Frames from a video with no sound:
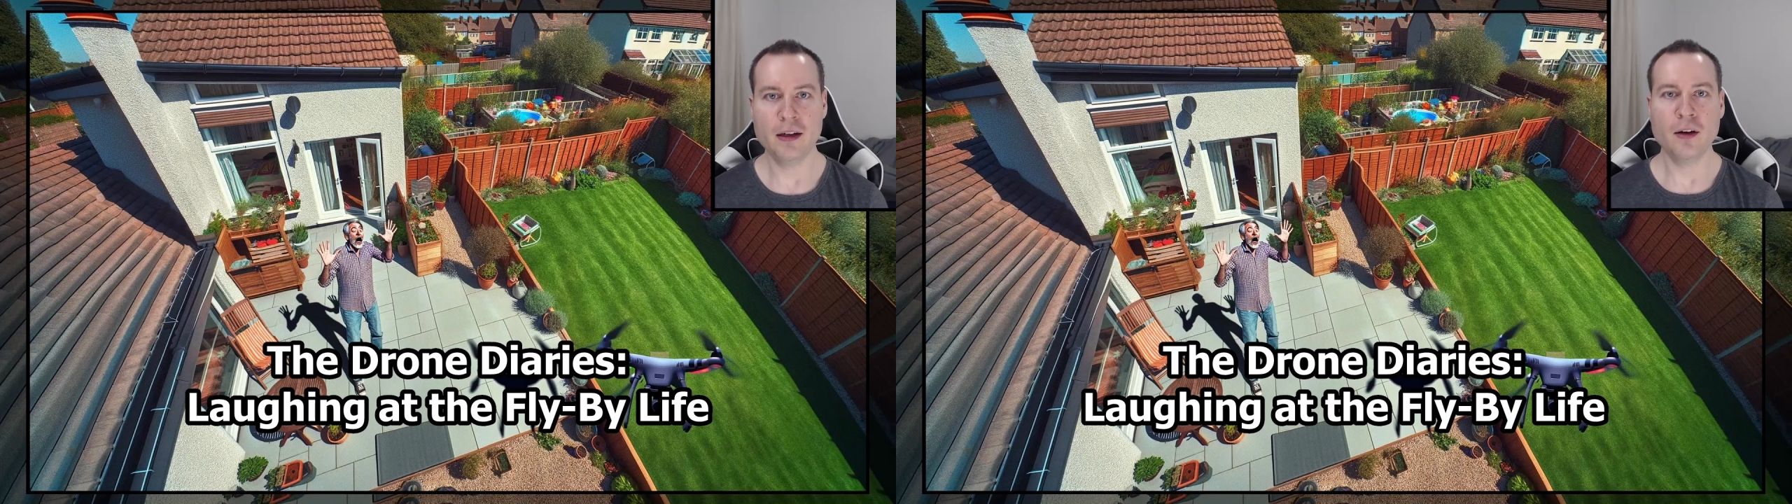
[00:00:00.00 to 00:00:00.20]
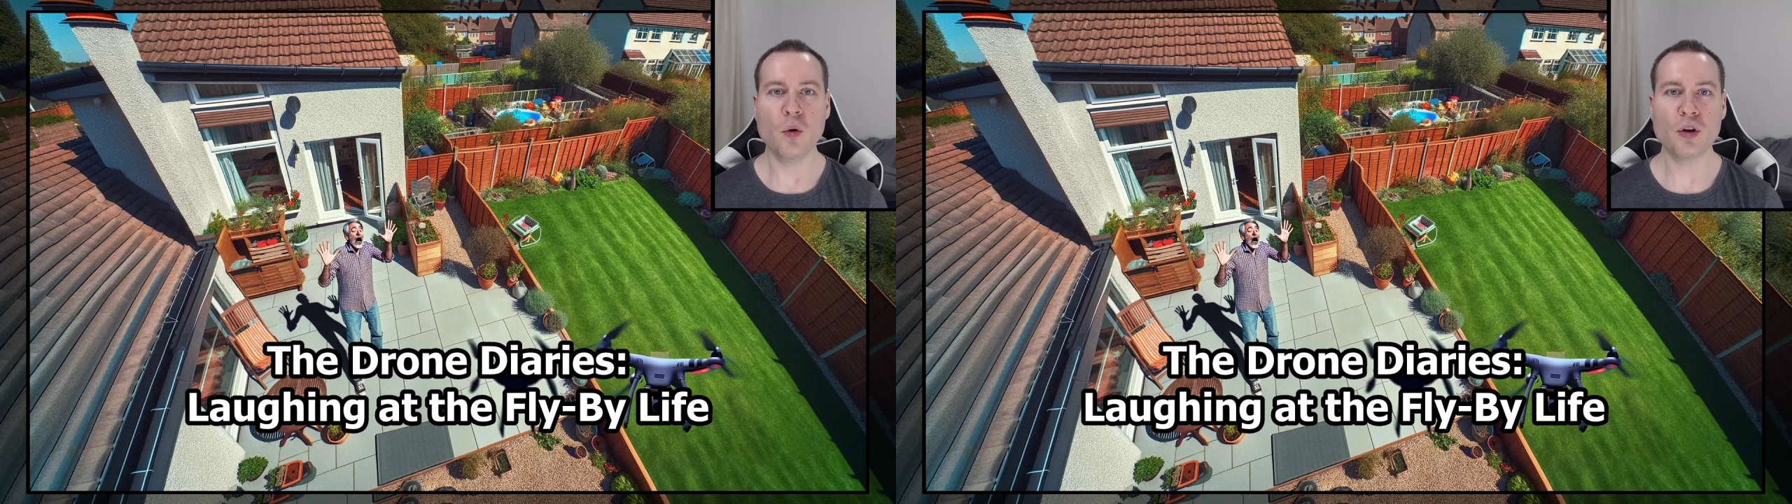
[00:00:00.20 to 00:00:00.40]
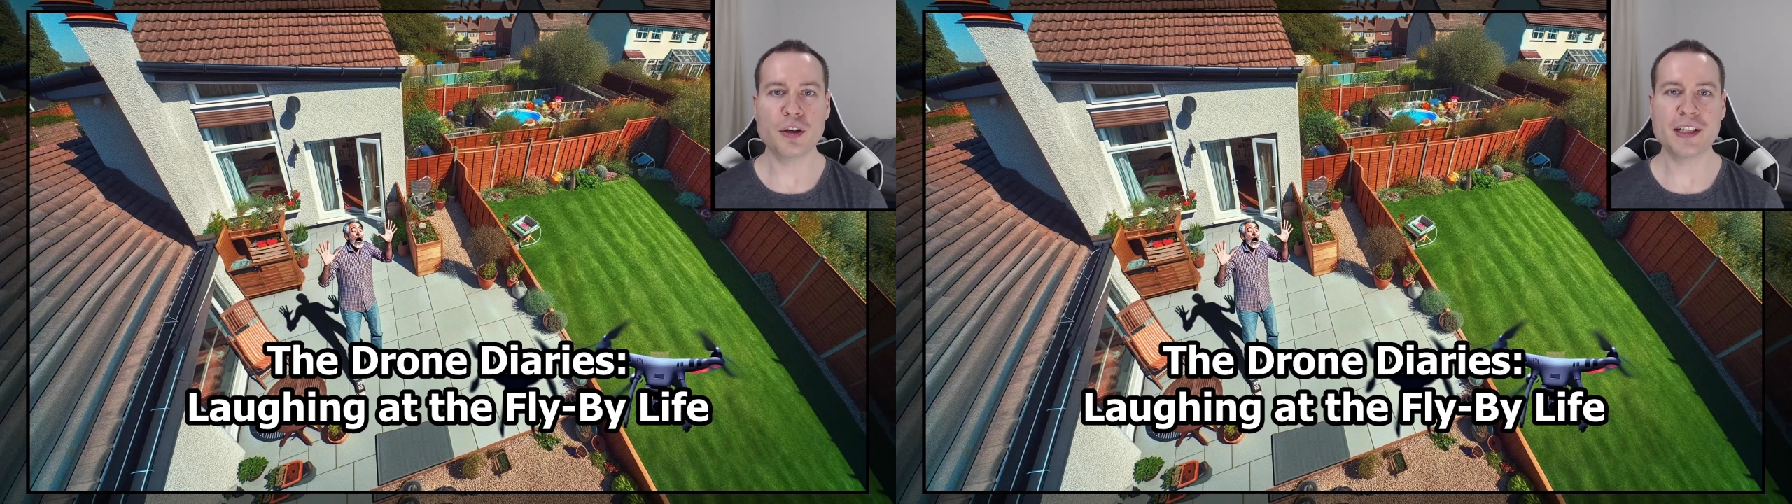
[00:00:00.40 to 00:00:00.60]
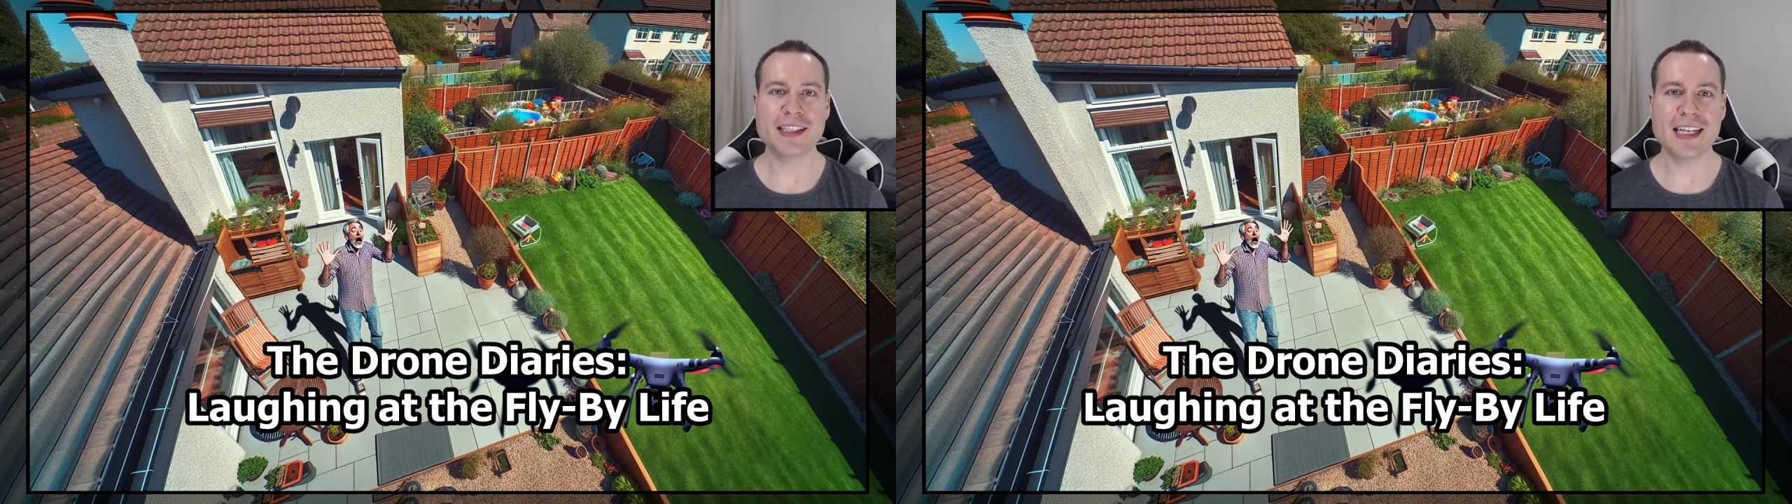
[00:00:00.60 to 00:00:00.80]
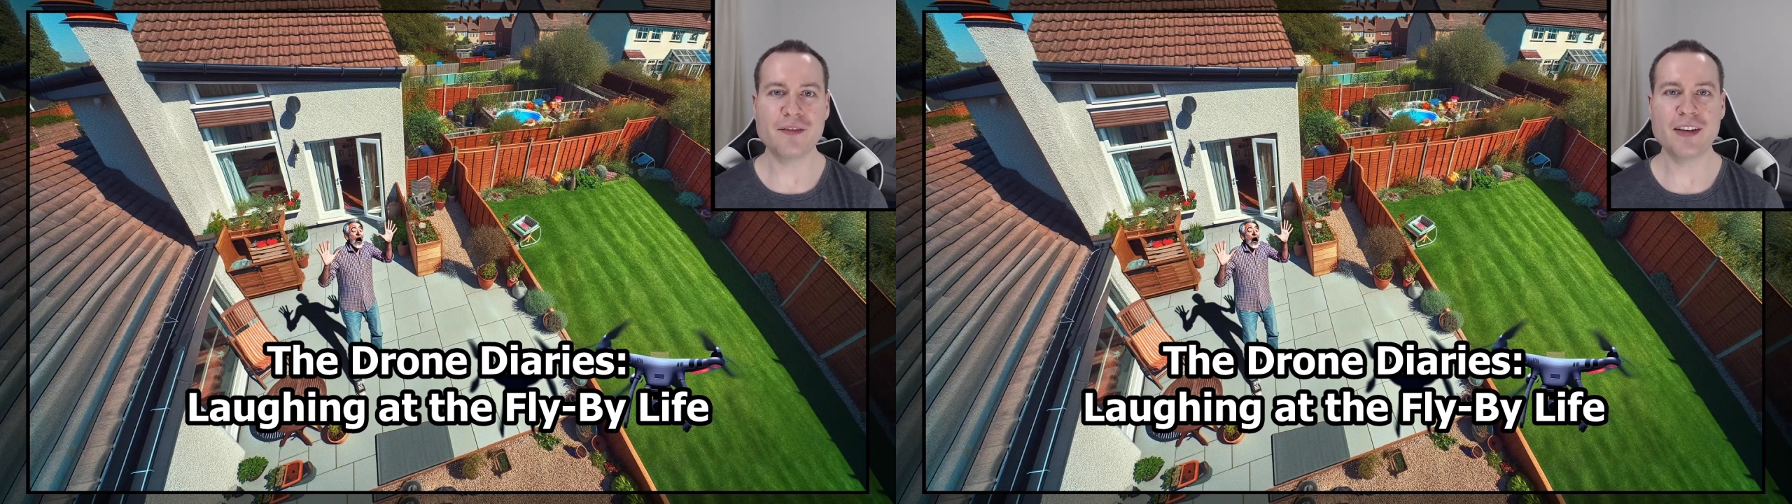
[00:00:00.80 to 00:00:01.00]
or just
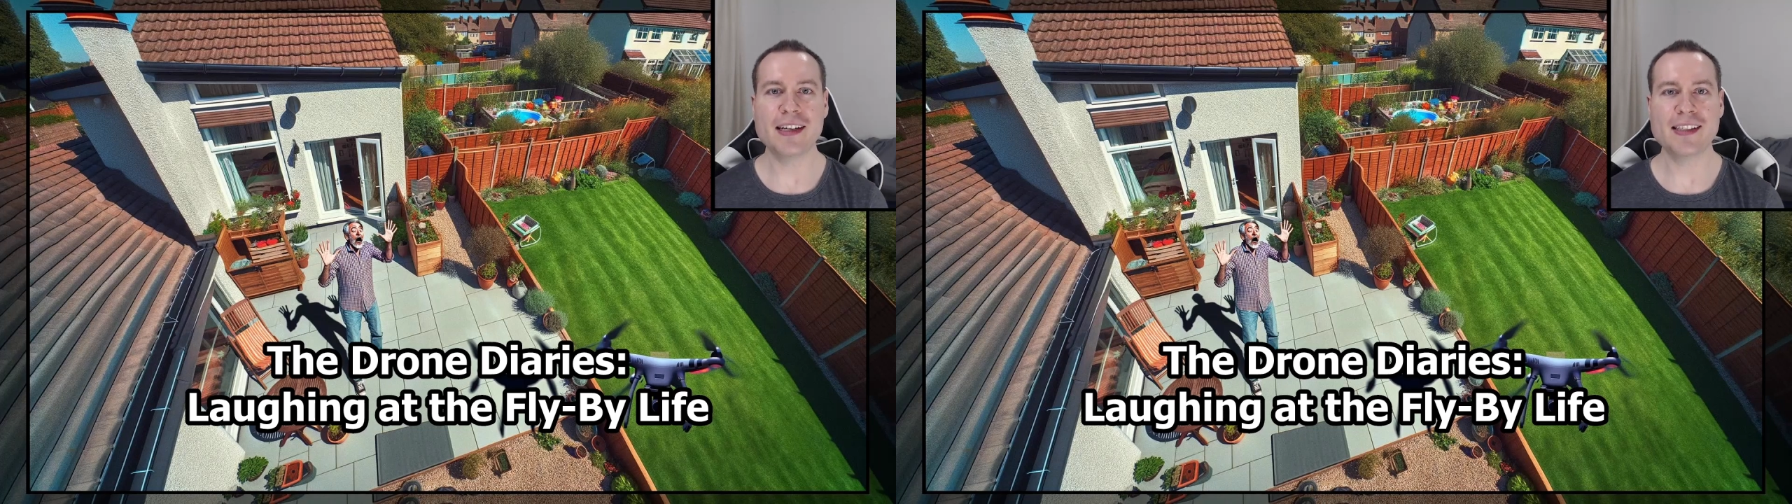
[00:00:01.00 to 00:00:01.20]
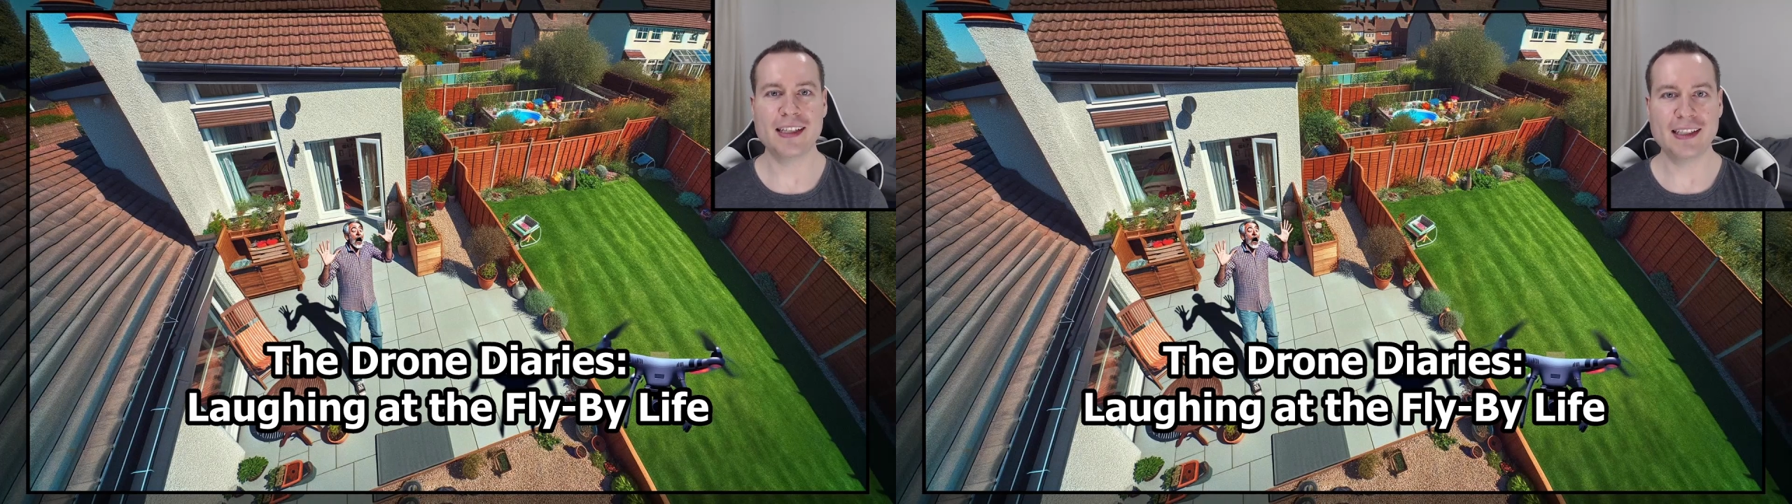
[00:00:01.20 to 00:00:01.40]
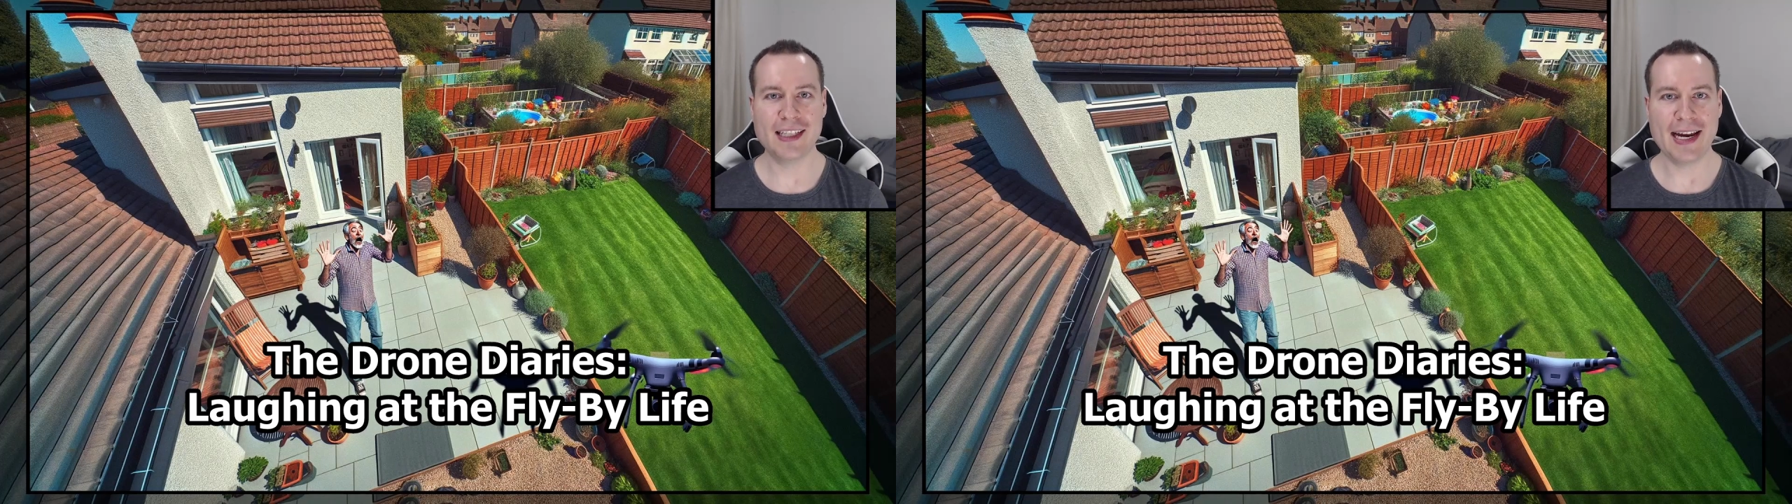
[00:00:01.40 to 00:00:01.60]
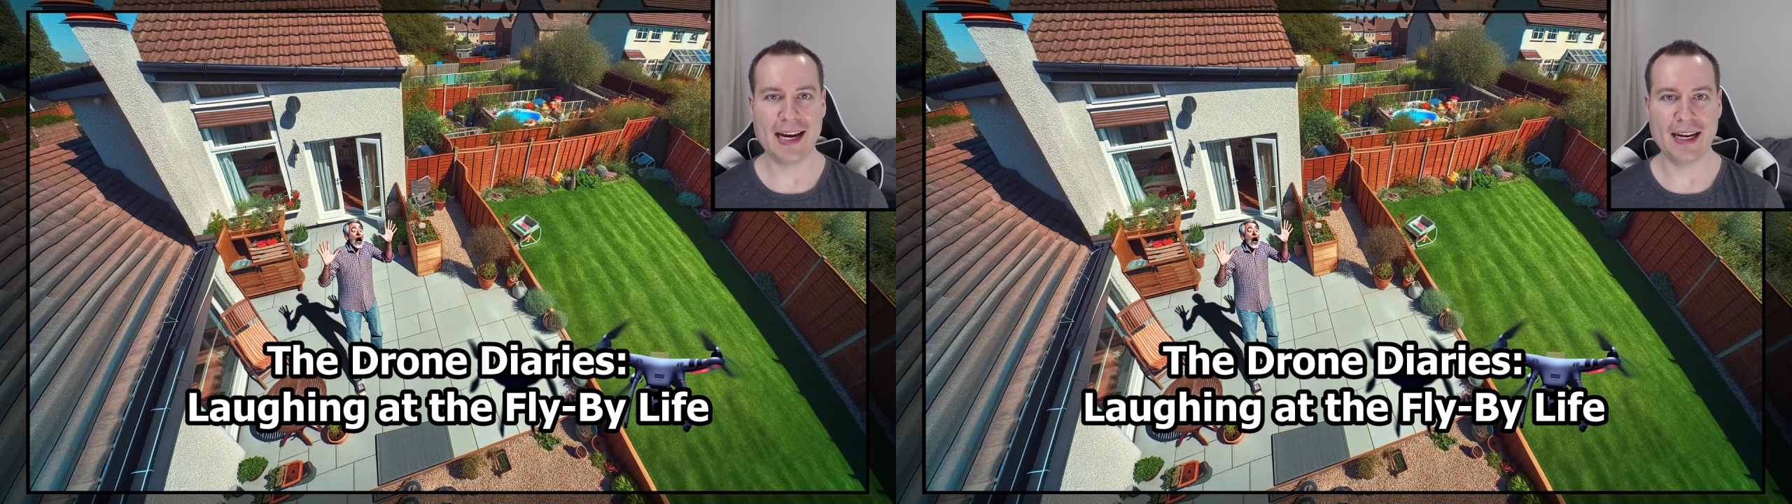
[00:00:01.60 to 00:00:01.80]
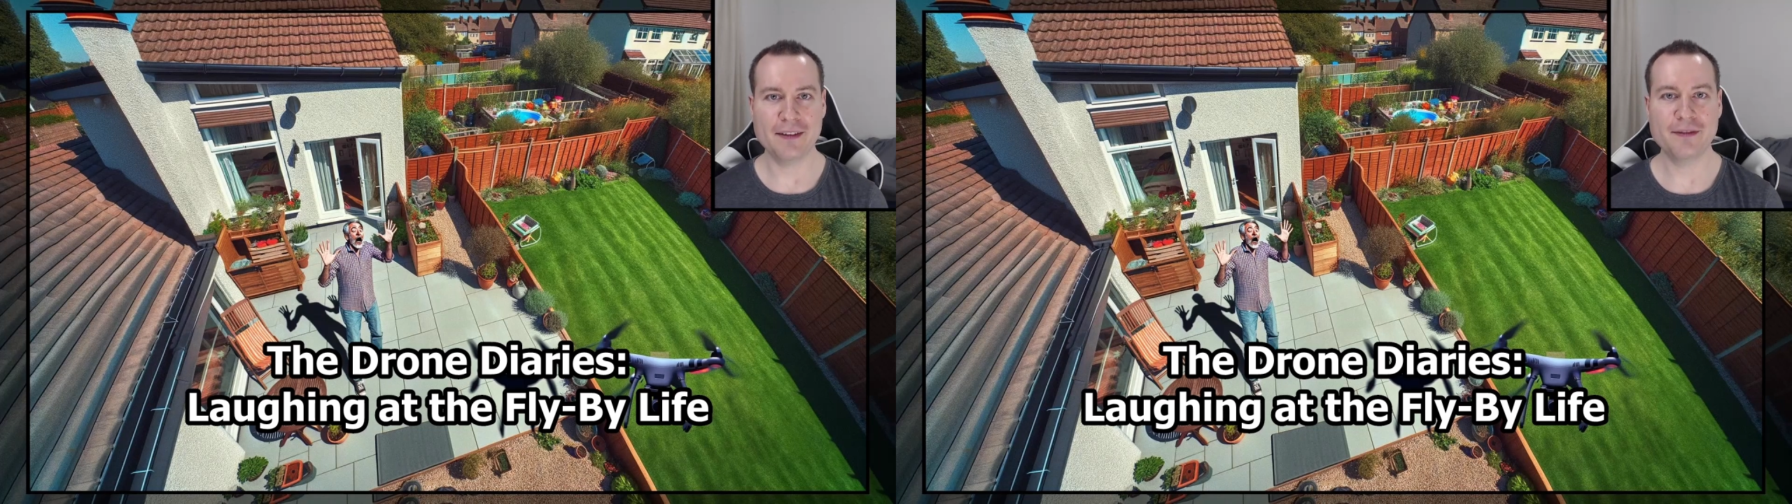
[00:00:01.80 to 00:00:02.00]
giving us a laugh,